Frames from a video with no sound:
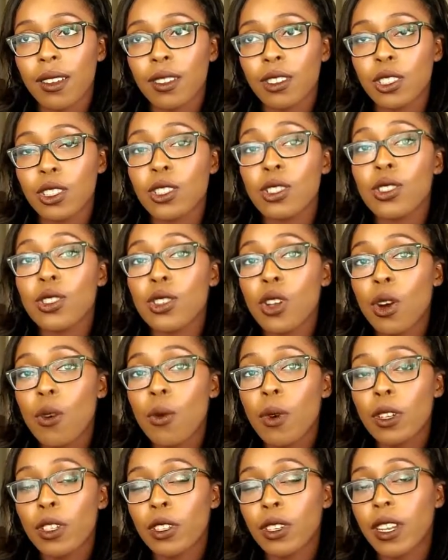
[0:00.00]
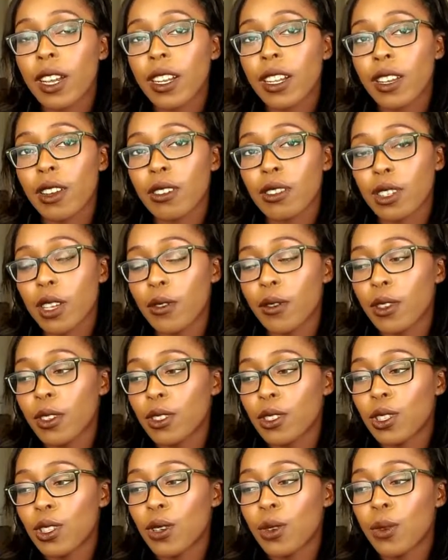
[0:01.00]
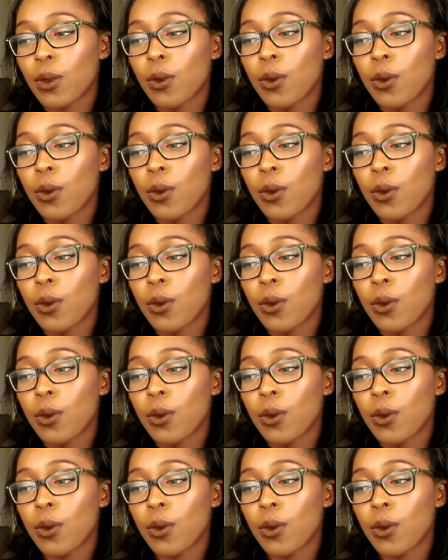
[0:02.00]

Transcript: just know what you're getting yourself into